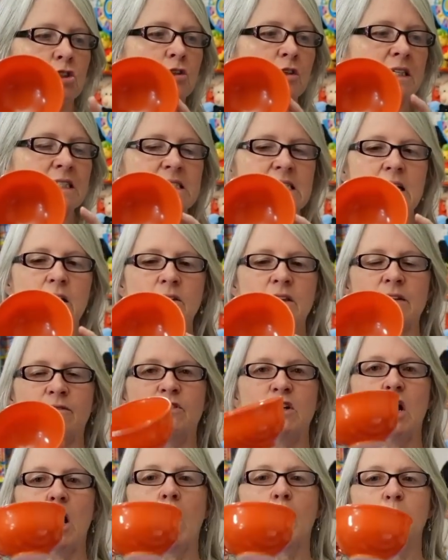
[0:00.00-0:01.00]
You can tell they've
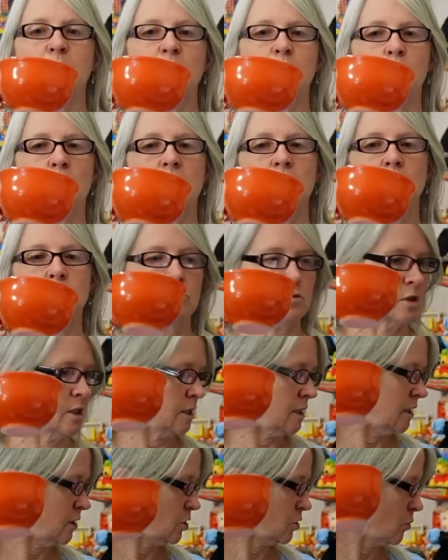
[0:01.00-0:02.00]
not been run through the
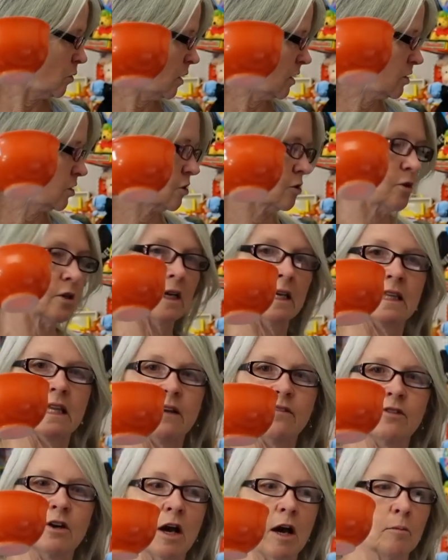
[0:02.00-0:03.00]
dishwasher and
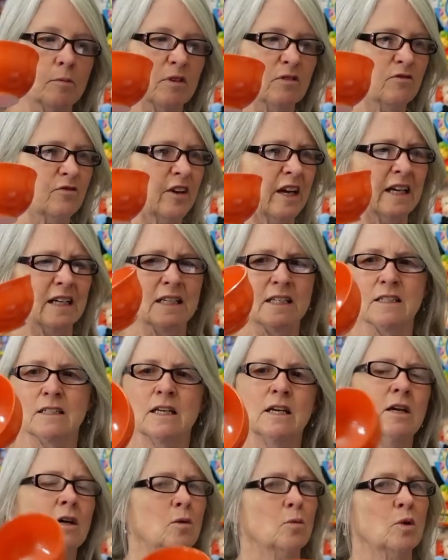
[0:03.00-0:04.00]
they've not been faded.
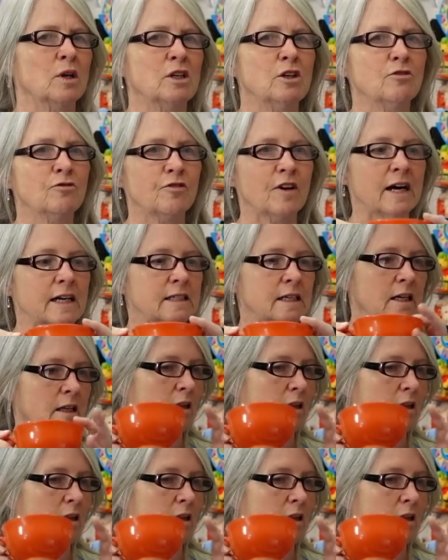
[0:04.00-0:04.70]
When you find a